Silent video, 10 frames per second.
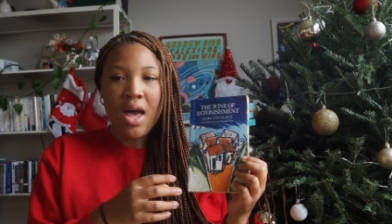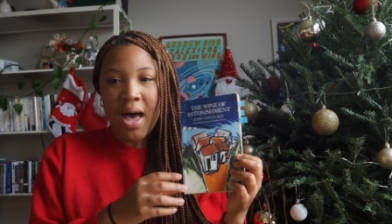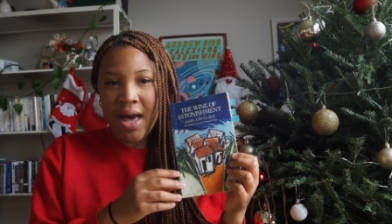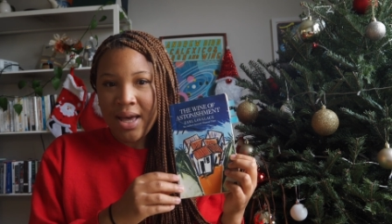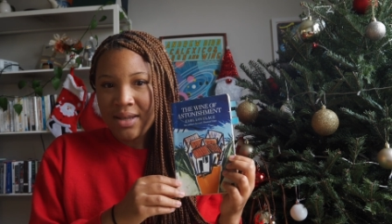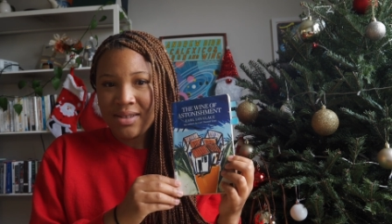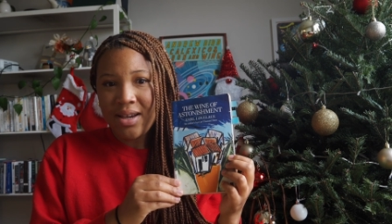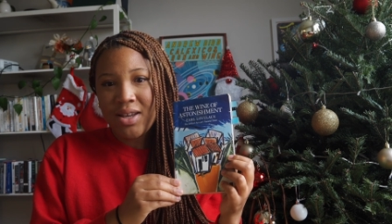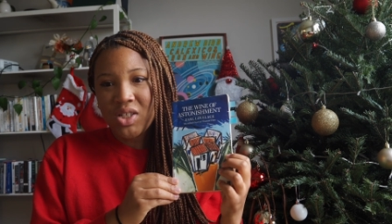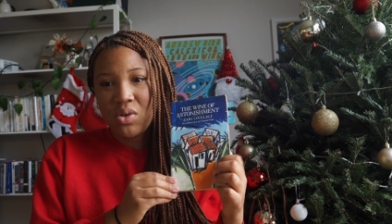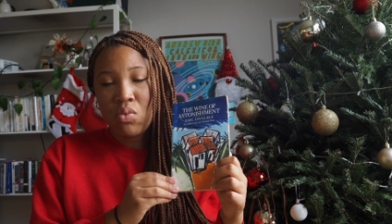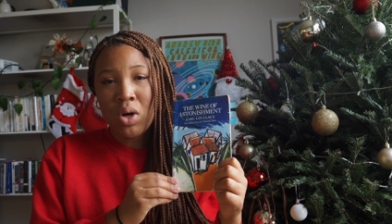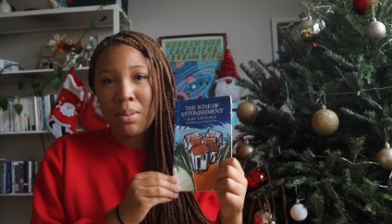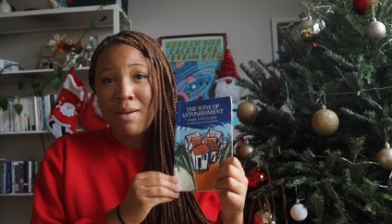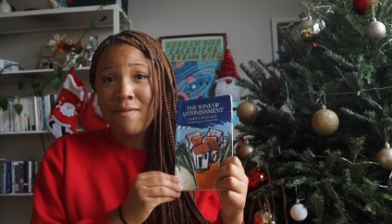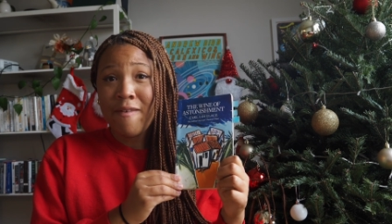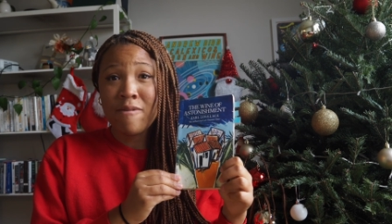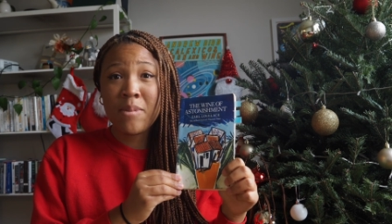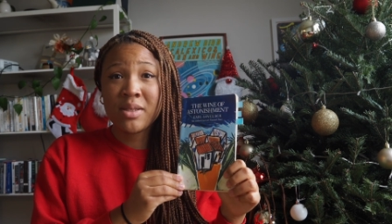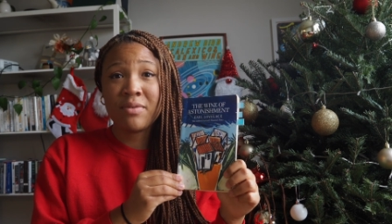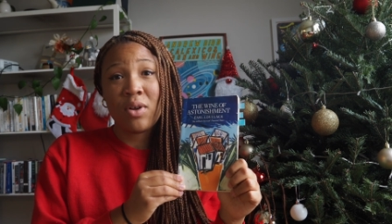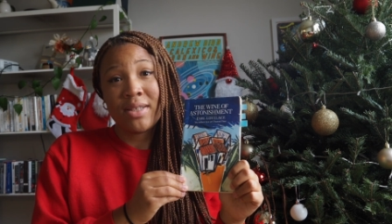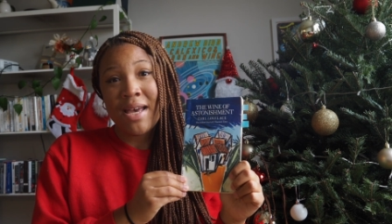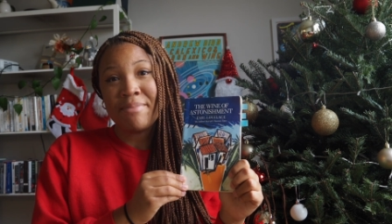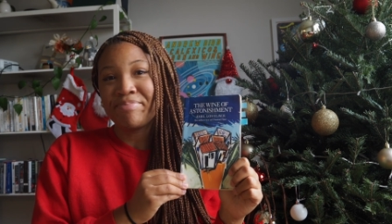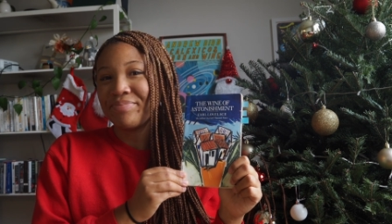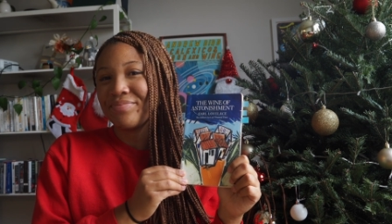And yeah, so one of my favorite books of all time.